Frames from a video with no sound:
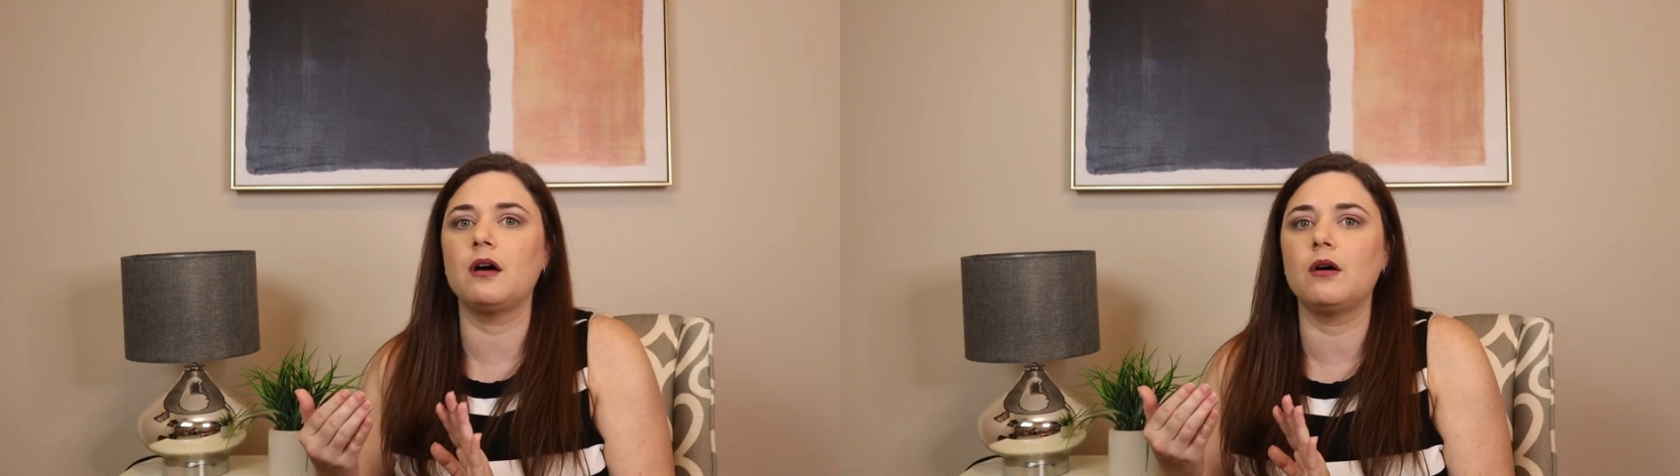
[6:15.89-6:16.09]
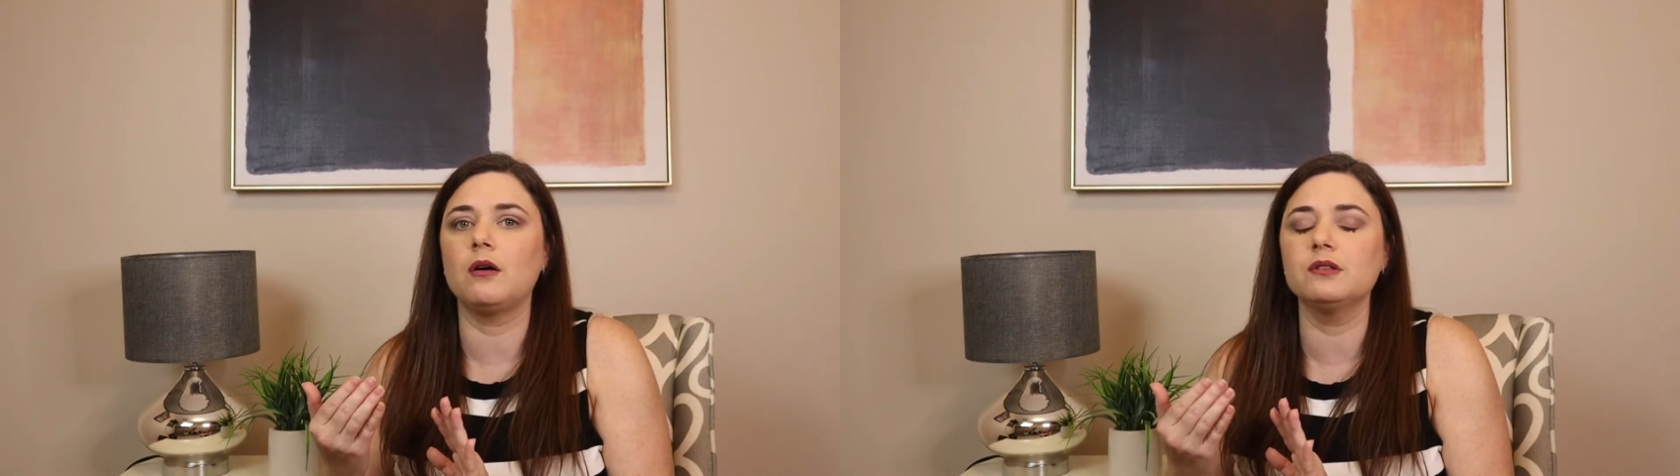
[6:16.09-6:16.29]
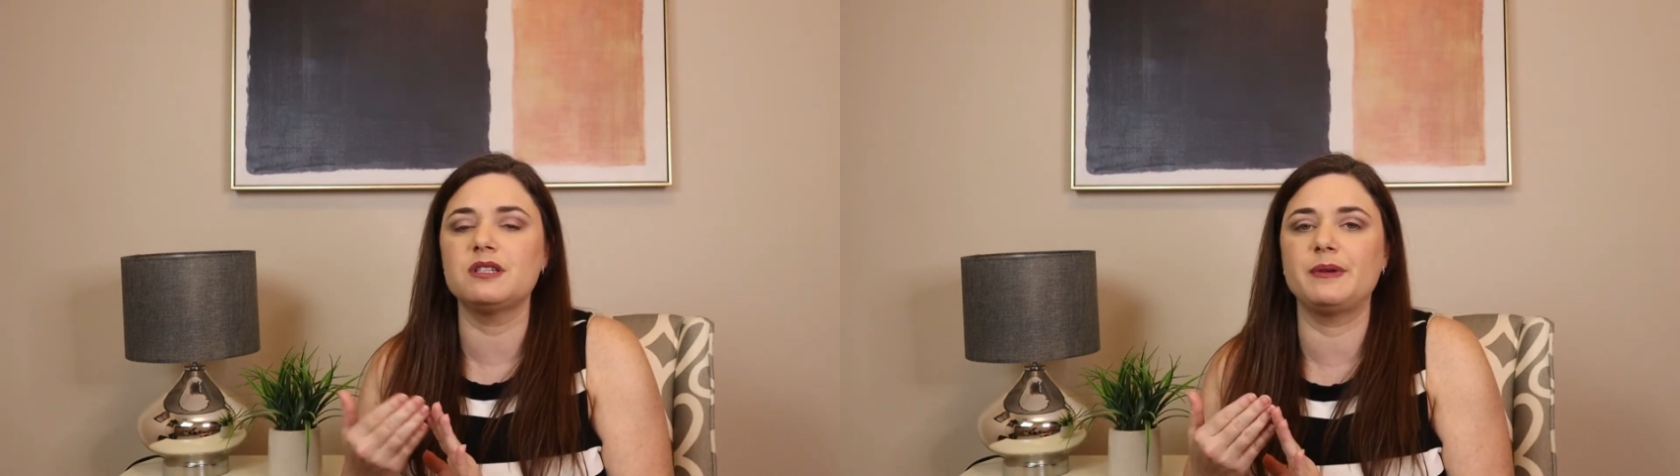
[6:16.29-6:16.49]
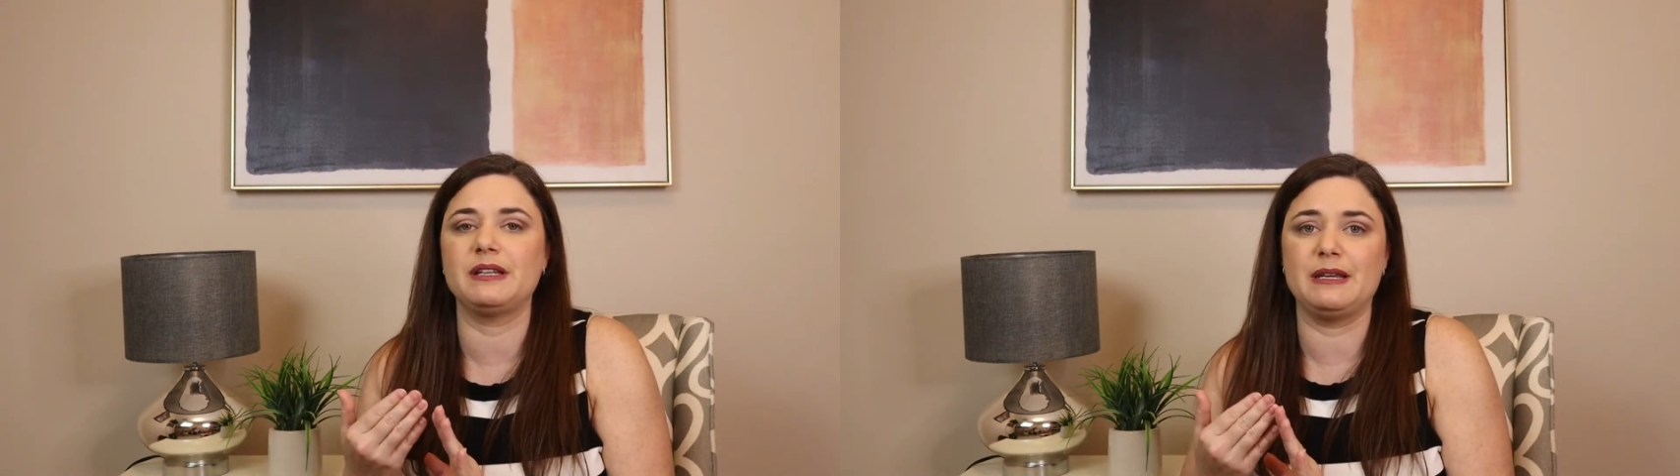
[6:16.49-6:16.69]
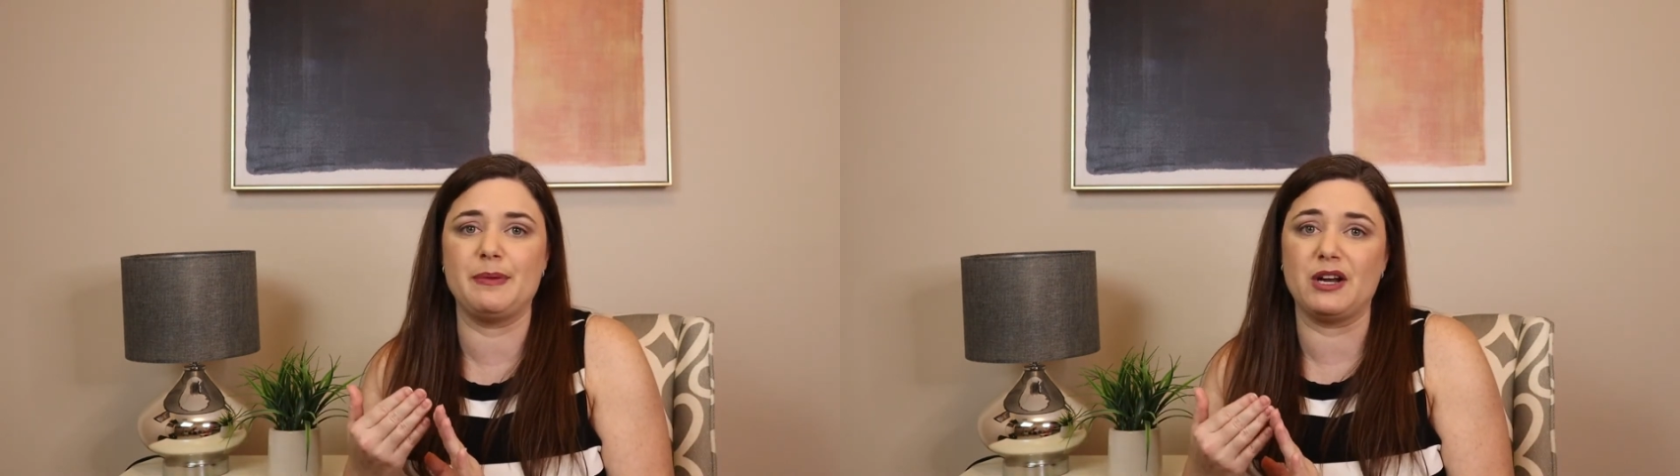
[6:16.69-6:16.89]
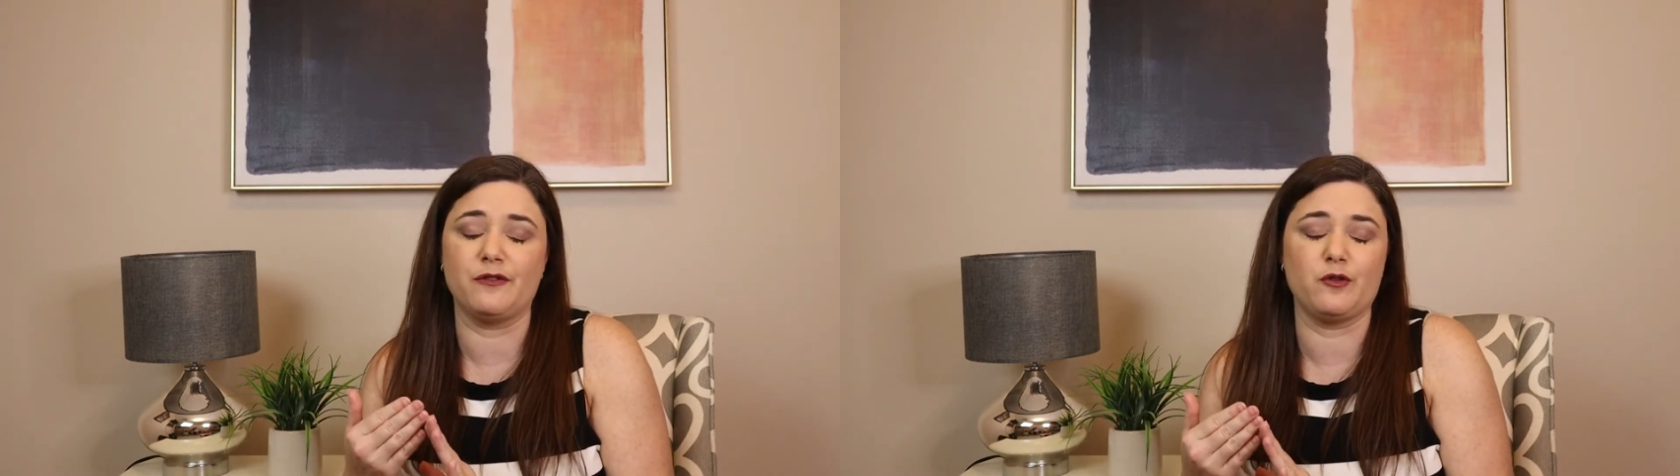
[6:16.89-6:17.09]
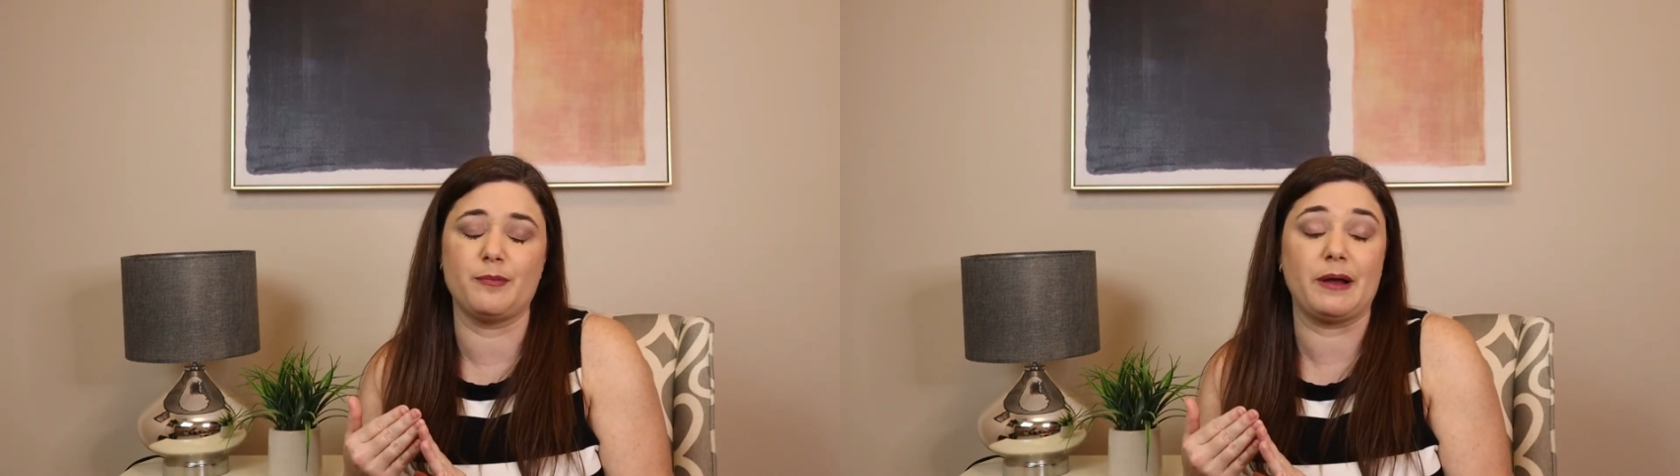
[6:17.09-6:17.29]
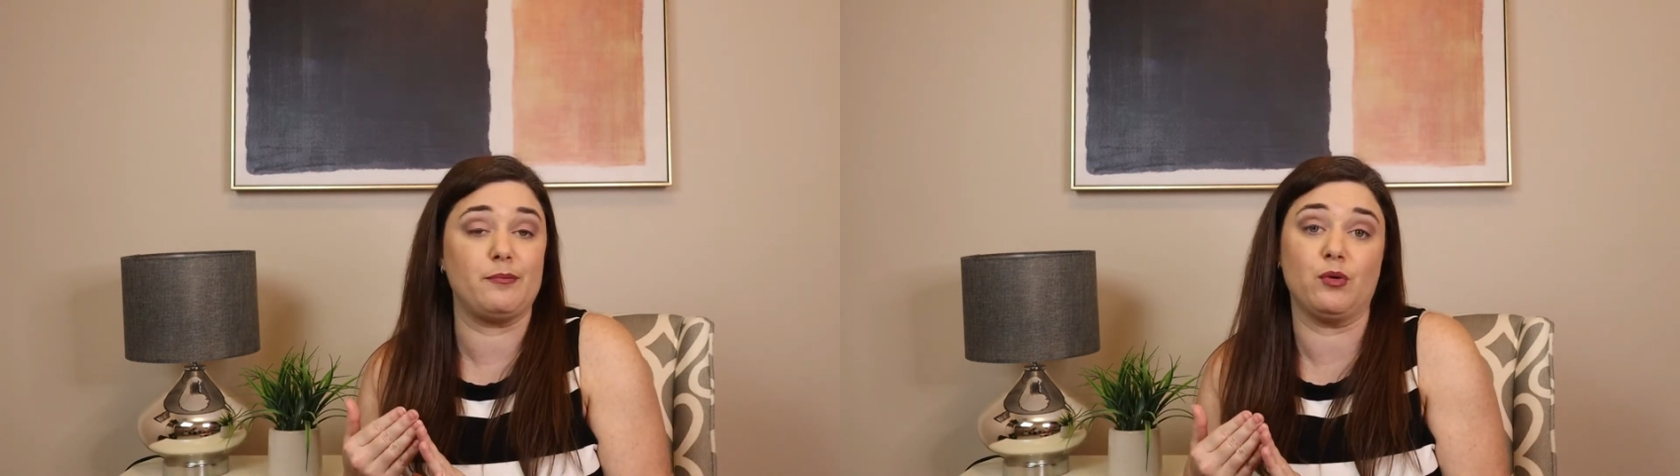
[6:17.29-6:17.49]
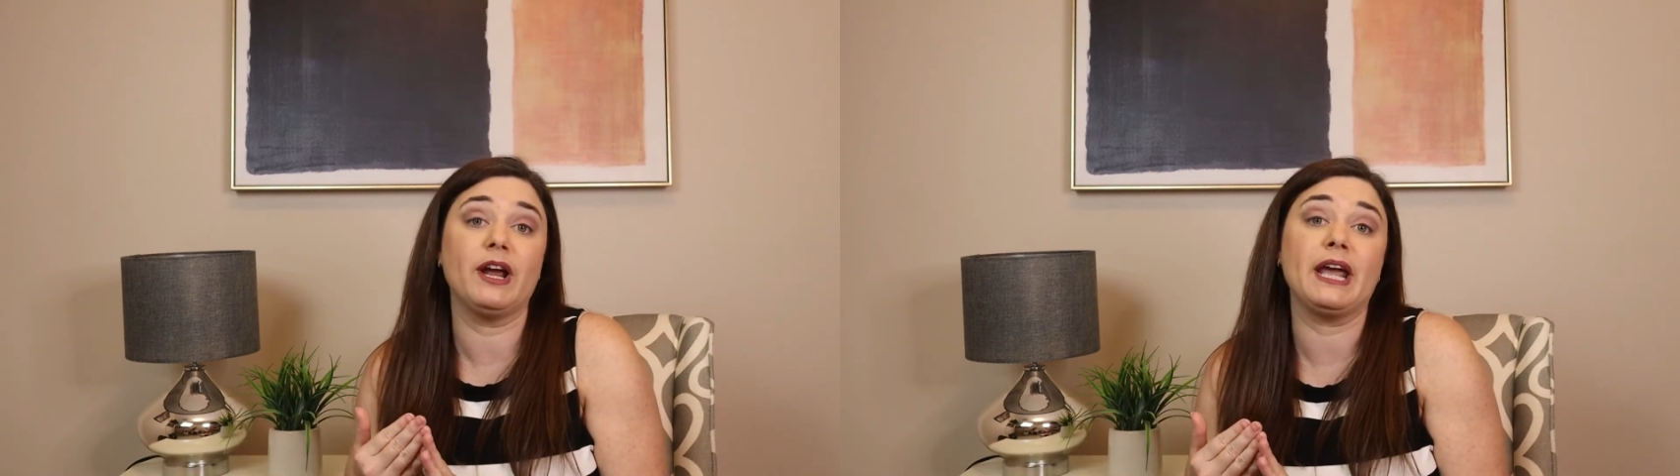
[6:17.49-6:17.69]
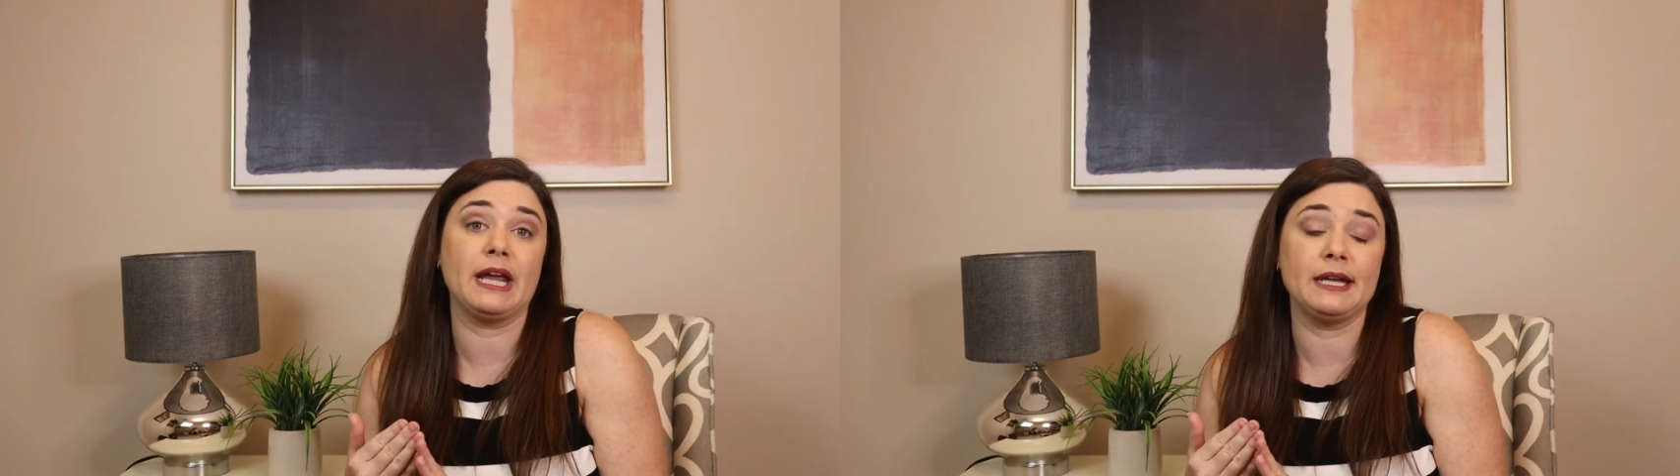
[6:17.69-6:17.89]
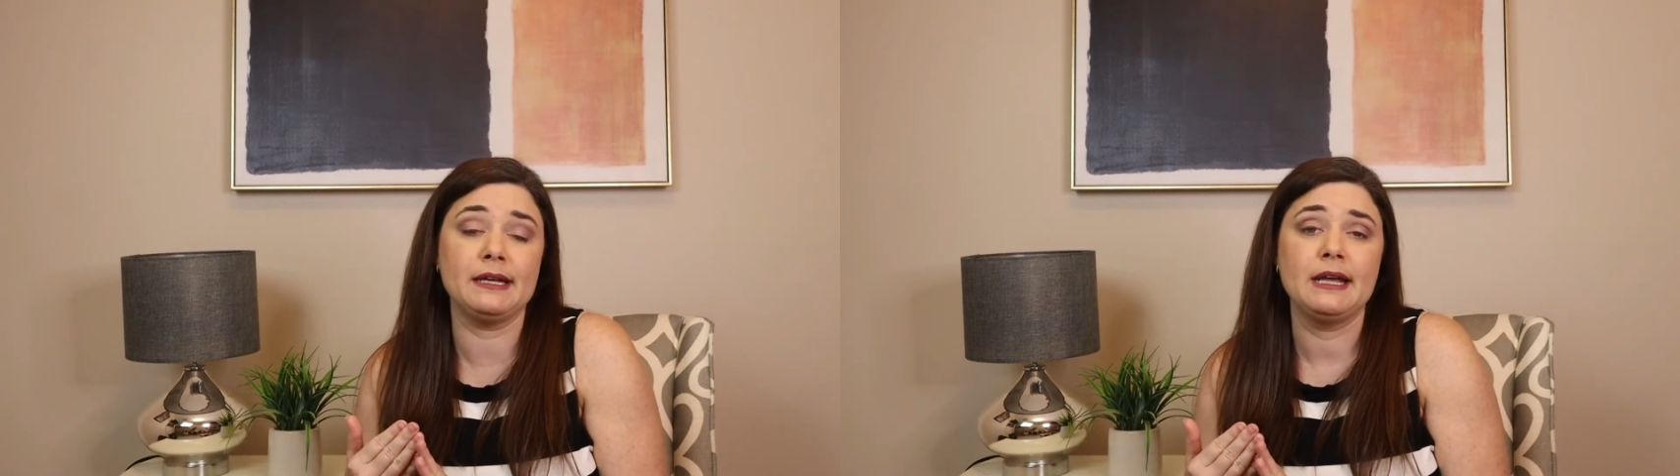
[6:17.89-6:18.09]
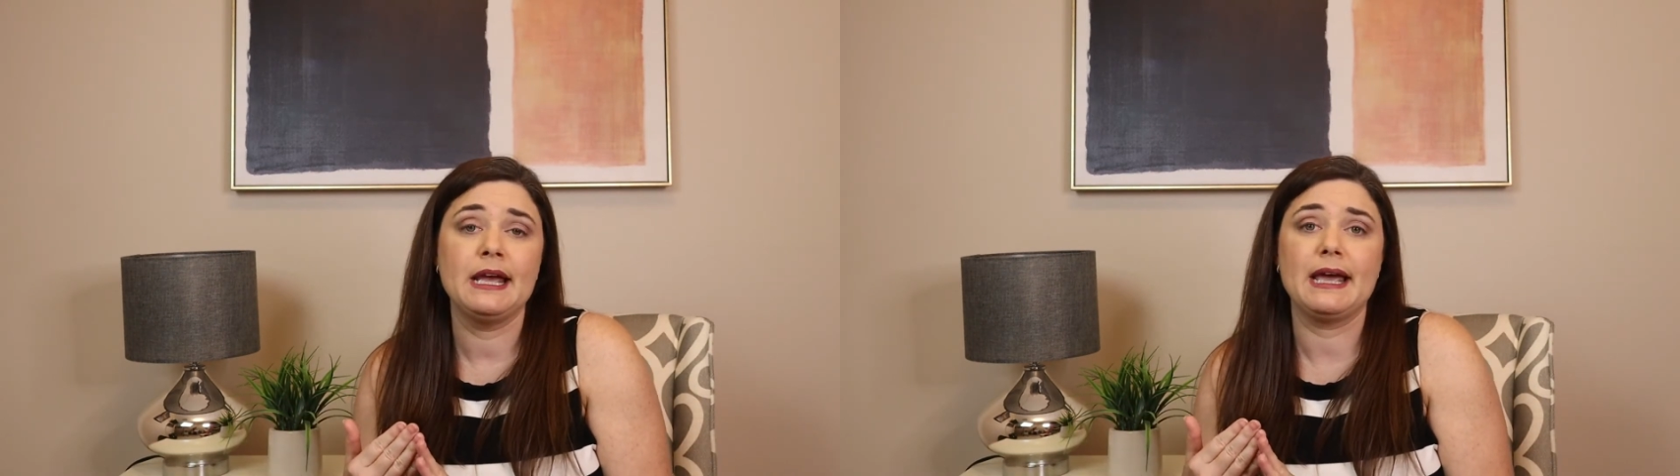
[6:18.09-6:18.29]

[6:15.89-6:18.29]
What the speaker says: ultimately better for my brain.